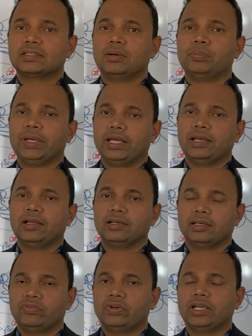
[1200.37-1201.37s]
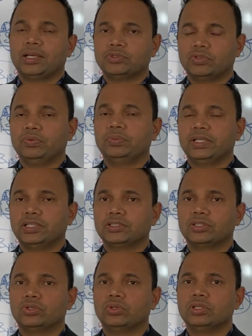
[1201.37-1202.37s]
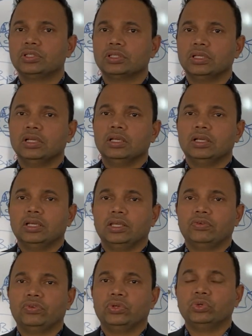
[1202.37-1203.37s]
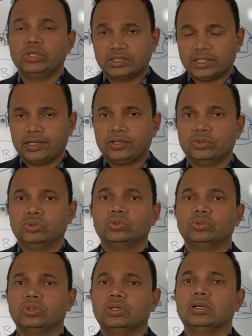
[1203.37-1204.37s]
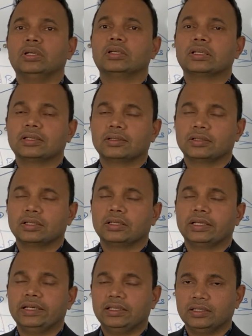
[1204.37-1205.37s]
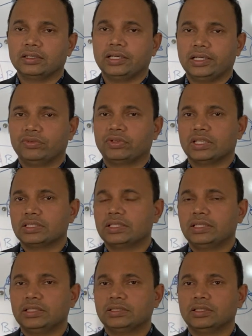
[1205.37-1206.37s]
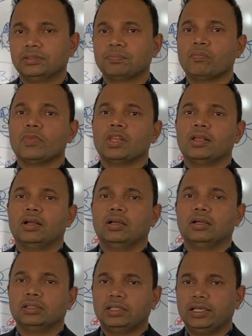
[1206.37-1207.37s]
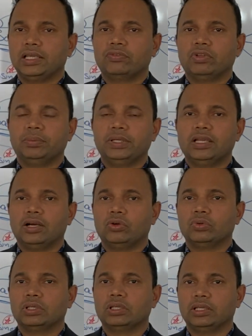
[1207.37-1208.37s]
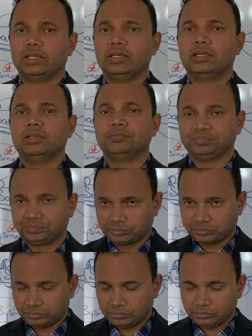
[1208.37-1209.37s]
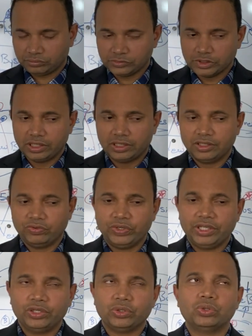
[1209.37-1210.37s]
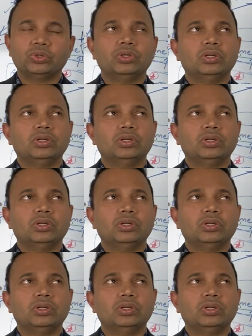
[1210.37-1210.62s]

comparing different types of immigration rules if you decide to get our consultation. The link will be down in under the video.